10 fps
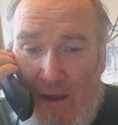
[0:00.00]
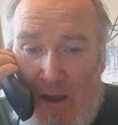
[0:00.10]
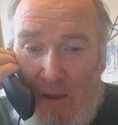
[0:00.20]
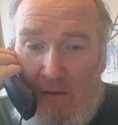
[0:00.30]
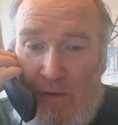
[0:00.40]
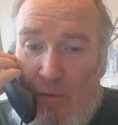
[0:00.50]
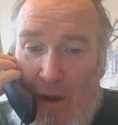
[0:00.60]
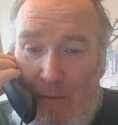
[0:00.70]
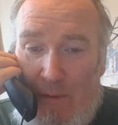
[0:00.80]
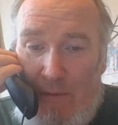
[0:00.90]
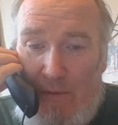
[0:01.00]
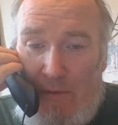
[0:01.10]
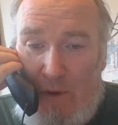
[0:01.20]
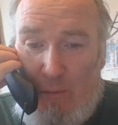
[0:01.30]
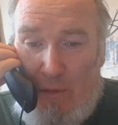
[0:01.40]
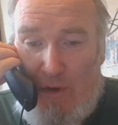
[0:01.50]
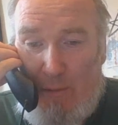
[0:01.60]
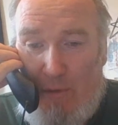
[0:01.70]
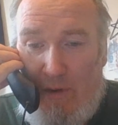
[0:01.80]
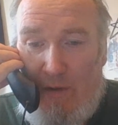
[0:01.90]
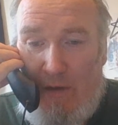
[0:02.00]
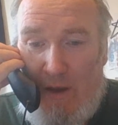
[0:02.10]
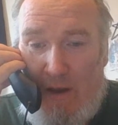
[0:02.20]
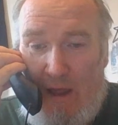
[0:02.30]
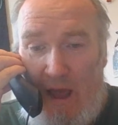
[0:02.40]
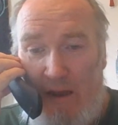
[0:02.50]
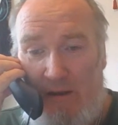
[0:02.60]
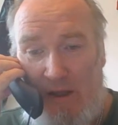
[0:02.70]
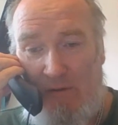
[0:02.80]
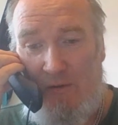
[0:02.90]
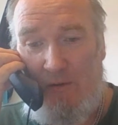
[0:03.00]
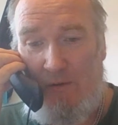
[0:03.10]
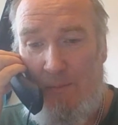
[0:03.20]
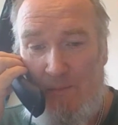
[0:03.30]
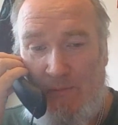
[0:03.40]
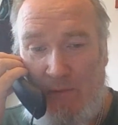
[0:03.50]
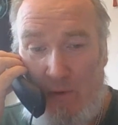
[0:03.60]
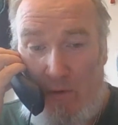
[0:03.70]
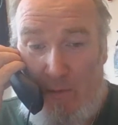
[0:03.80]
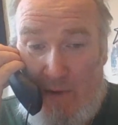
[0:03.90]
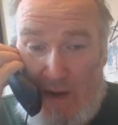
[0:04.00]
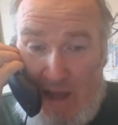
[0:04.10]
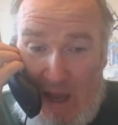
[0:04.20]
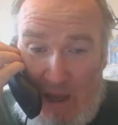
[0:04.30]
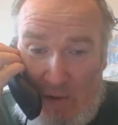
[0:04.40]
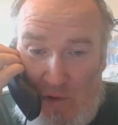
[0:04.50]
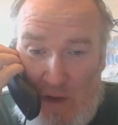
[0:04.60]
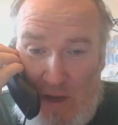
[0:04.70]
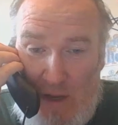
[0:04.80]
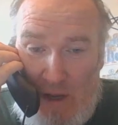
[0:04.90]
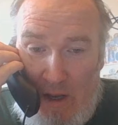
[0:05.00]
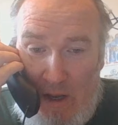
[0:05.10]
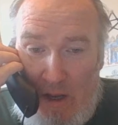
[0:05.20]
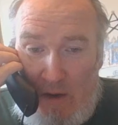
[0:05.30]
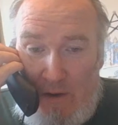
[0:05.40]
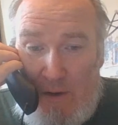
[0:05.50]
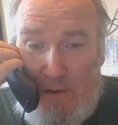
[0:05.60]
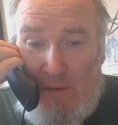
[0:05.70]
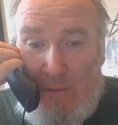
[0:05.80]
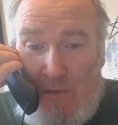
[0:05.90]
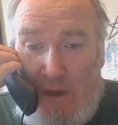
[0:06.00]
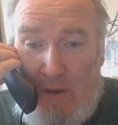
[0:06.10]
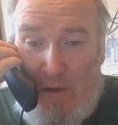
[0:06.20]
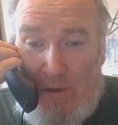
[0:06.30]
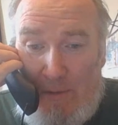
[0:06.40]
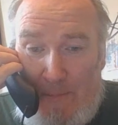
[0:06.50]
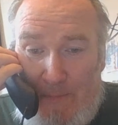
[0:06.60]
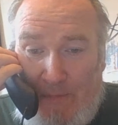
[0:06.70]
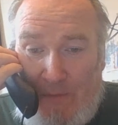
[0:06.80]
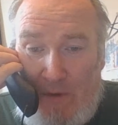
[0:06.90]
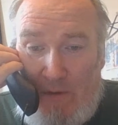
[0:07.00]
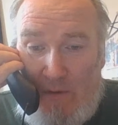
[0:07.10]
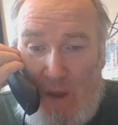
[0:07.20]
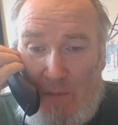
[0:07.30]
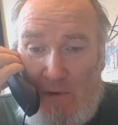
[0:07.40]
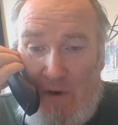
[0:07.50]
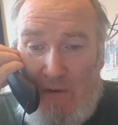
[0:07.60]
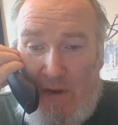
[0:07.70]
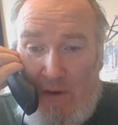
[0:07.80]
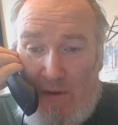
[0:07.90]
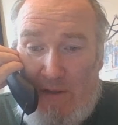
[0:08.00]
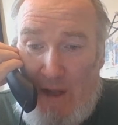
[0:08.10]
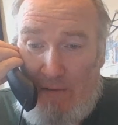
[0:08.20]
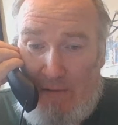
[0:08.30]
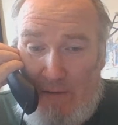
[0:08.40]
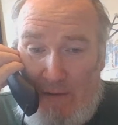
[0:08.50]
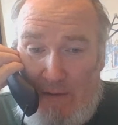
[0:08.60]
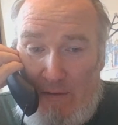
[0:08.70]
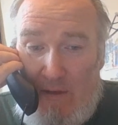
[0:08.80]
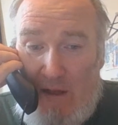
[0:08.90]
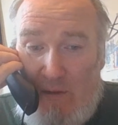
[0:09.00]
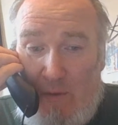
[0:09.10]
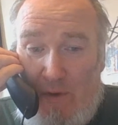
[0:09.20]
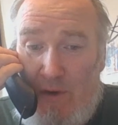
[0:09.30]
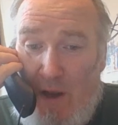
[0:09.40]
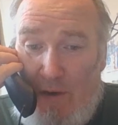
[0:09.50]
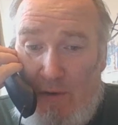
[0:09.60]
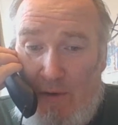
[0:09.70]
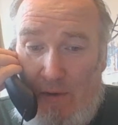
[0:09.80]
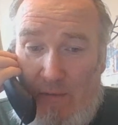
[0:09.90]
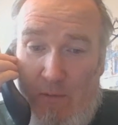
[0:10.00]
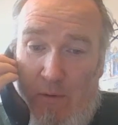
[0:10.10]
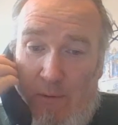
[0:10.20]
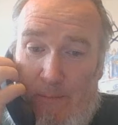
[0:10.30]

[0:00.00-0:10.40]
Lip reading: against the problems you put up with in adolescence or middle age. Do something good. Stop serving yourself. That's what childhood is for.